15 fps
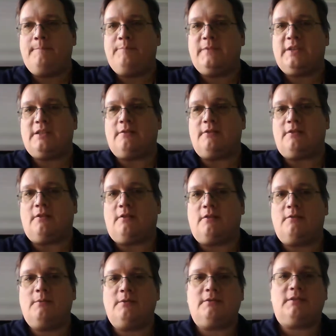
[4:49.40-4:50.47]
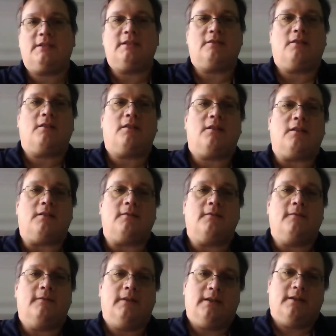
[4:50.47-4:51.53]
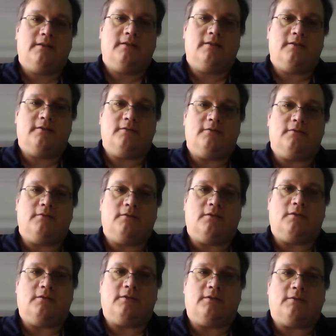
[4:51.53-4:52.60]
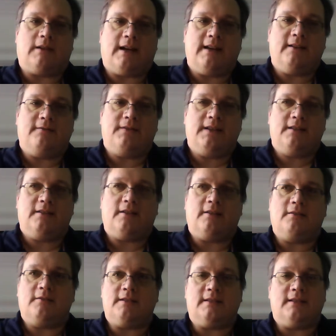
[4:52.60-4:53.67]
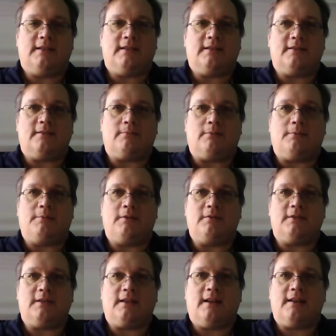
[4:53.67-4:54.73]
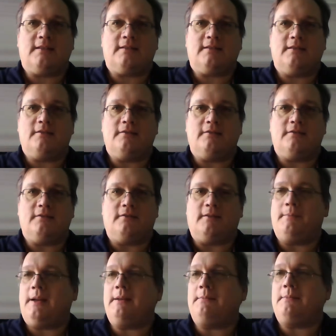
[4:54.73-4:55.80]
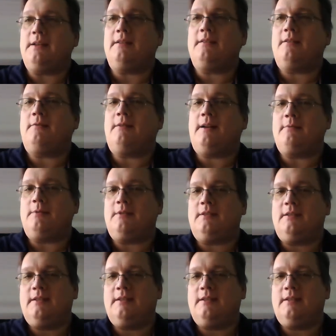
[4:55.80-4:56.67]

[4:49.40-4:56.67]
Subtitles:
So it's almost as hard to override a veto as it is to propose a constitutional amendment, though I would